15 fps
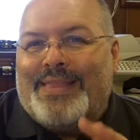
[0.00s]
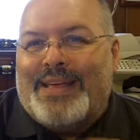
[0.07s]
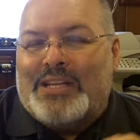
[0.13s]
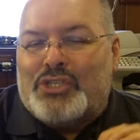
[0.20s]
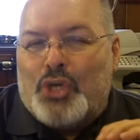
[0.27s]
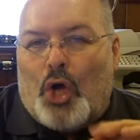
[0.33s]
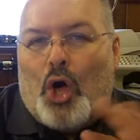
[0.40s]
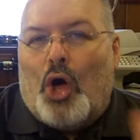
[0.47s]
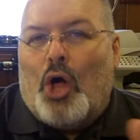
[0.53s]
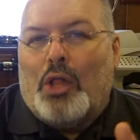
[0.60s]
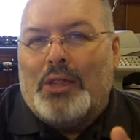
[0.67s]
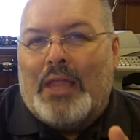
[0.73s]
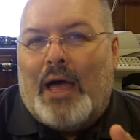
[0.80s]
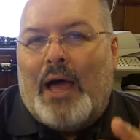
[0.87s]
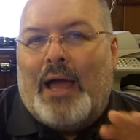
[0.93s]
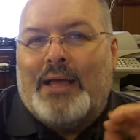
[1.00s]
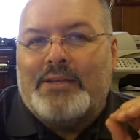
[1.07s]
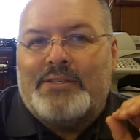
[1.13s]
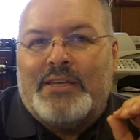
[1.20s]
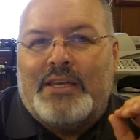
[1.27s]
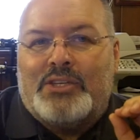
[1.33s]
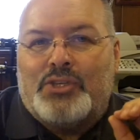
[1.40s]
It's all
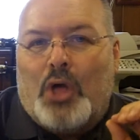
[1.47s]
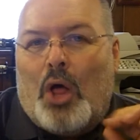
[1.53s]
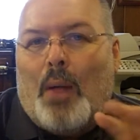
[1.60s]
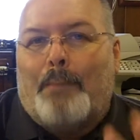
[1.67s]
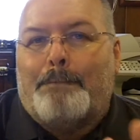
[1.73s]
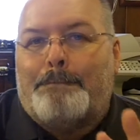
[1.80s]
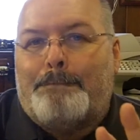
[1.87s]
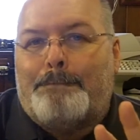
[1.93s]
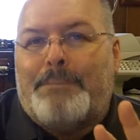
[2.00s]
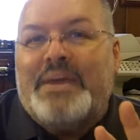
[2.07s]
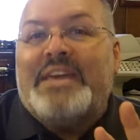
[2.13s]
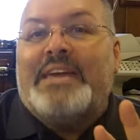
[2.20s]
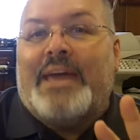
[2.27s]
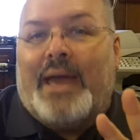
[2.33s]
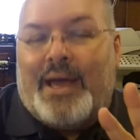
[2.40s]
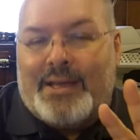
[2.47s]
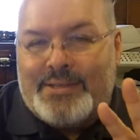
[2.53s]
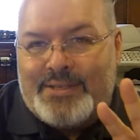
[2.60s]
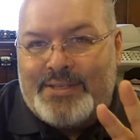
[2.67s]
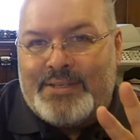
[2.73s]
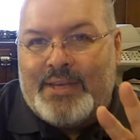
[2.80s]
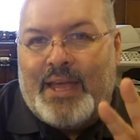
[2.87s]
lies. It's all
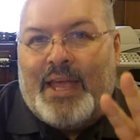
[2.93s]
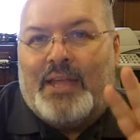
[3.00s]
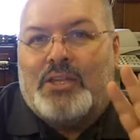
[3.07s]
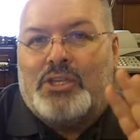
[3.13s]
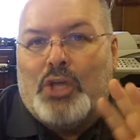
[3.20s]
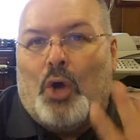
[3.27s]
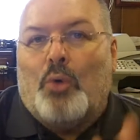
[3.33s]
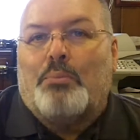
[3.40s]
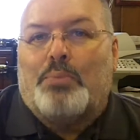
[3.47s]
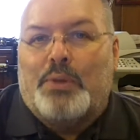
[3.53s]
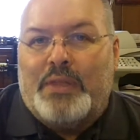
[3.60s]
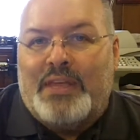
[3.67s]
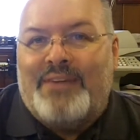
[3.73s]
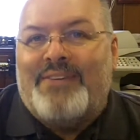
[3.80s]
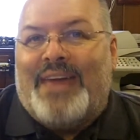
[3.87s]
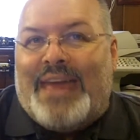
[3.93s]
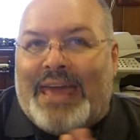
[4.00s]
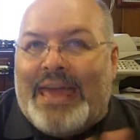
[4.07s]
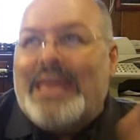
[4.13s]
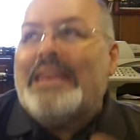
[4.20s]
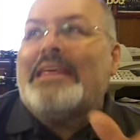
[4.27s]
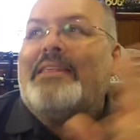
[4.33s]
BS, and don't believe
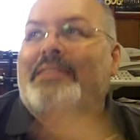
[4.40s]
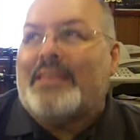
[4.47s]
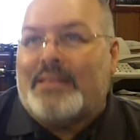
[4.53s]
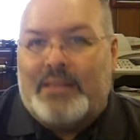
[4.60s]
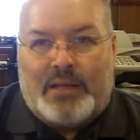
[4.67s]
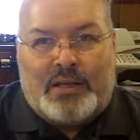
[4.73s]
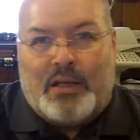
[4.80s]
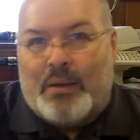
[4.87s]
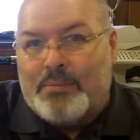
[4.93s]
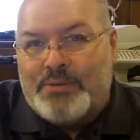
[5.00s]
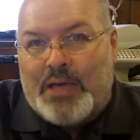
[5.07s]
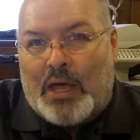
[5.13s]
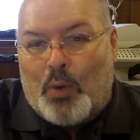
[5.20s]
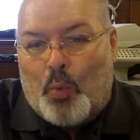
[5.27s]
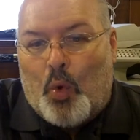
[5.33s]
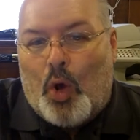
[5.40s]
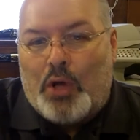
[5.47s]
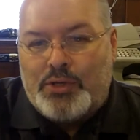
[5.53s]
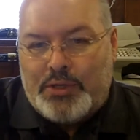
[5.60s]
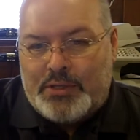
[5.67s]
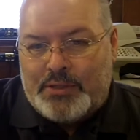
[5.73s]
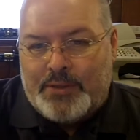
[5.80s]
anything that comes out of
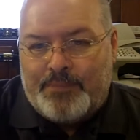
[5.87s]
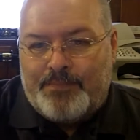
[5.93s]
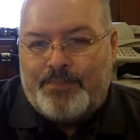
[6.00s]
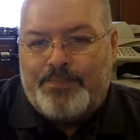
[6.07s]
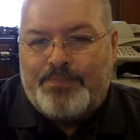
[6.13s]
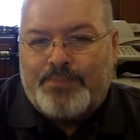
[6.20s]
Washington.